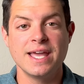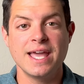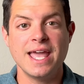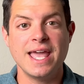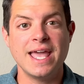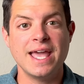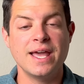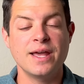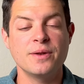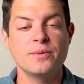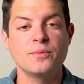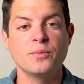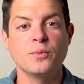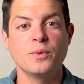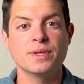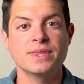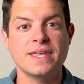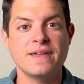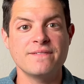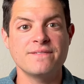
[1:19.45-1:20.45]
And
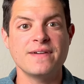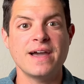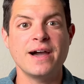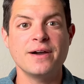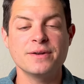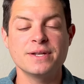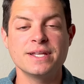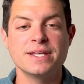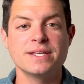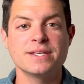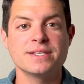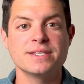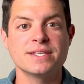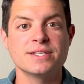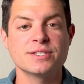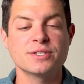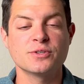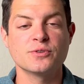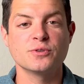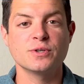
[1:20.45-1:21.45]
what they found is
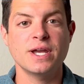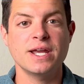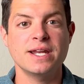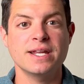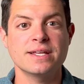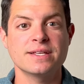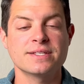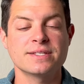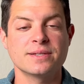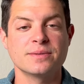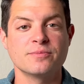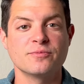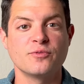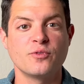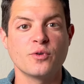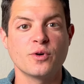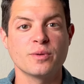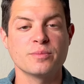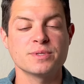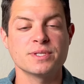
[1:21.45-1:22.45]
it's creating some
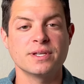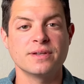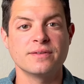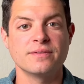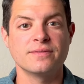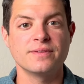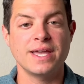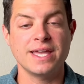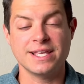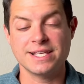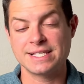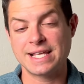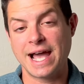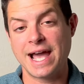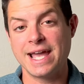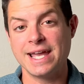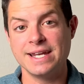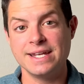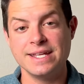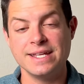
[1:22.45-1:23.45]
forms of
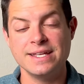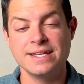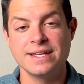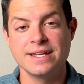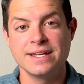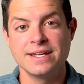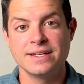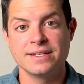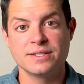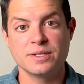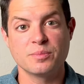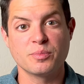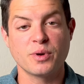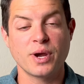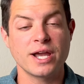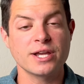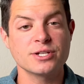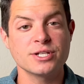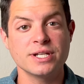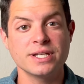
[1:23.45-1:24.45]
anxiety,
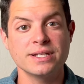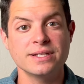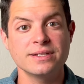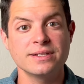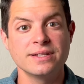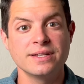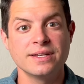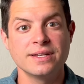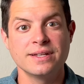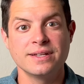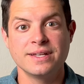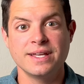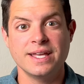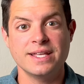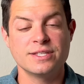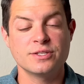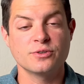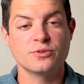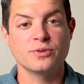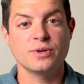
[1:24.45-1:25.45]
depression.
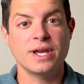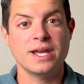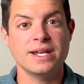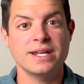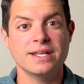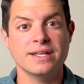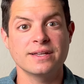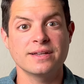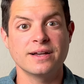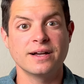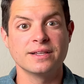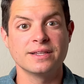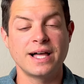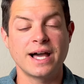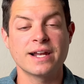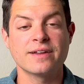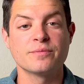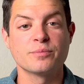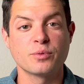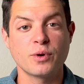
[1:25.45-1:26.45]
It's creating a
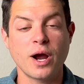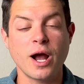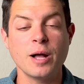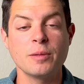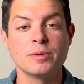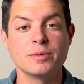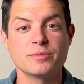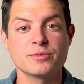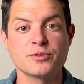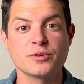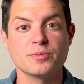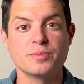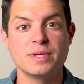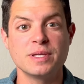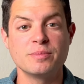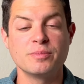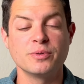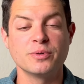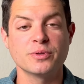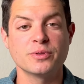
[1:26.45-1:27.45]
lot of problems for
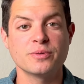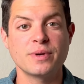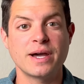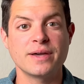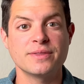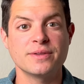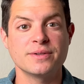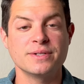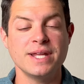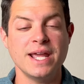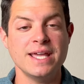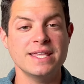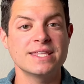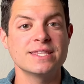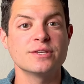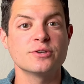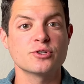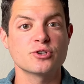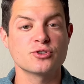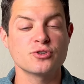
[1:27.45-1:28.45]
people throughout their day that
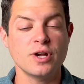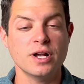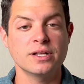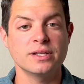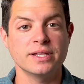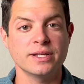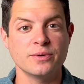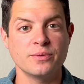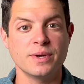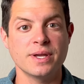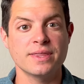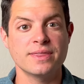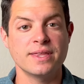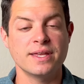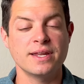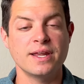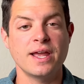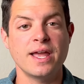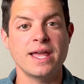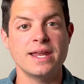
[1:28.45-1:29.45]
they're struggling with
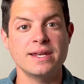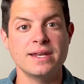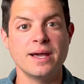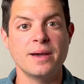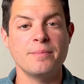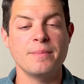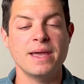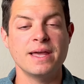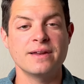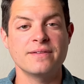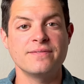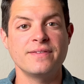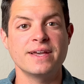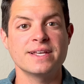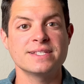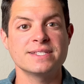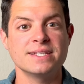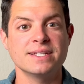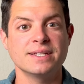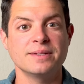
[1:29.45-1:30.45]
that end up
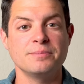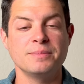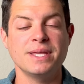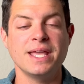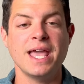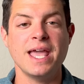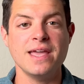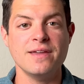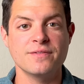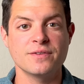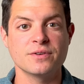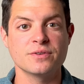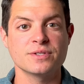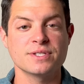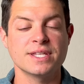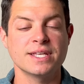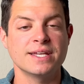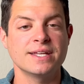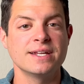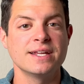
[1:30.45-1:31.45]
manifesting in behaviors
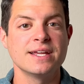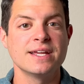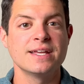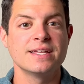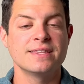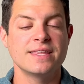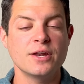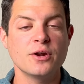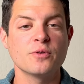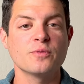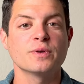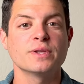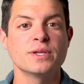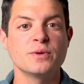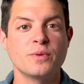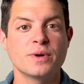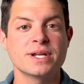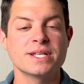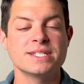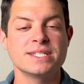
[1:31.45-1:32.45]
that they don't really
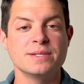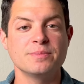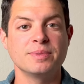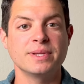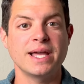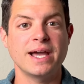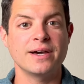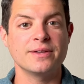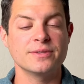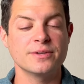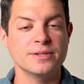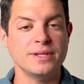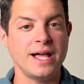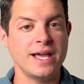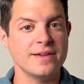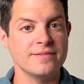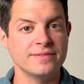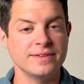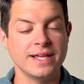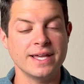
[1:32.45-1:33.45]
want to see play out in their
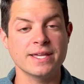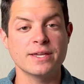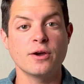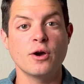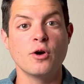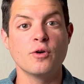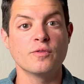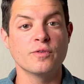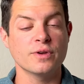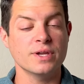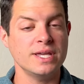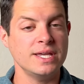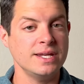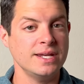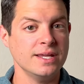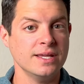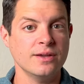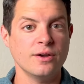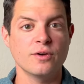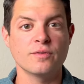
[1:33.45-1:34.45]
life, like
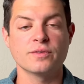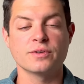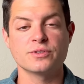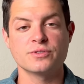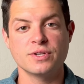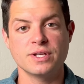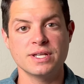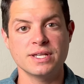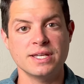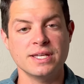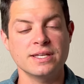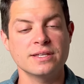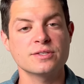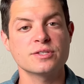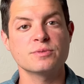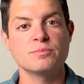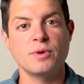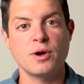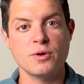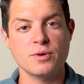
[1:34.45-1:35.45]
overeating, over drinking,
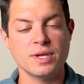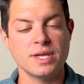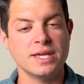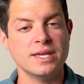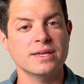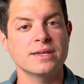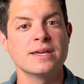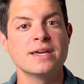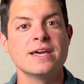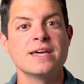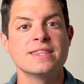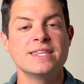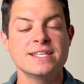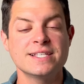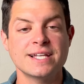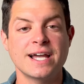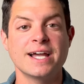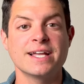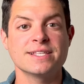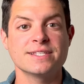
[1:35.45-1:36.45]
smoking, these
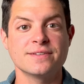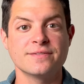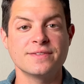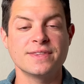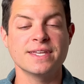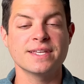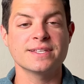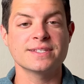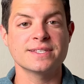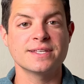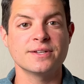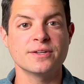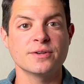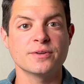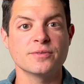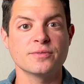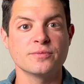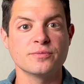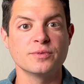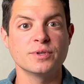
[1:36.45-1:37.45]
kinds of things that
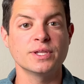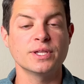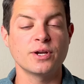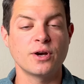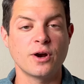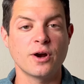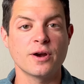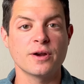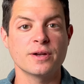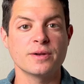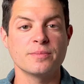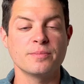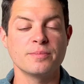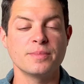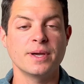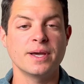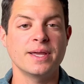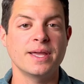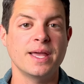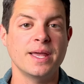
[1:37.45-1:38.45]
are really hard
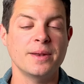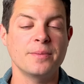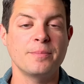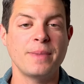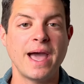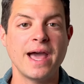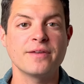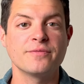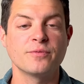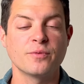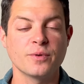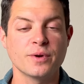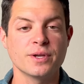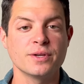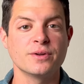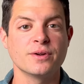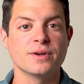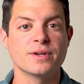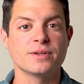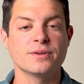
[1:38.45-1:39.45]
and bad for you
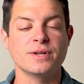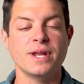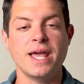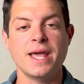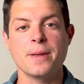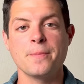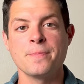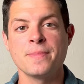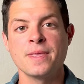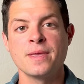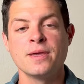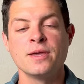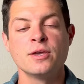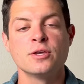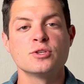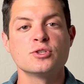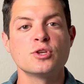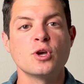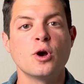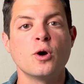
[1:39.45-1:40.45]
during your day.
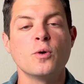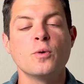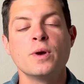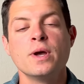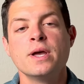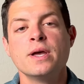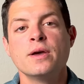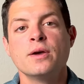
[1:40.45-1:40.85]
So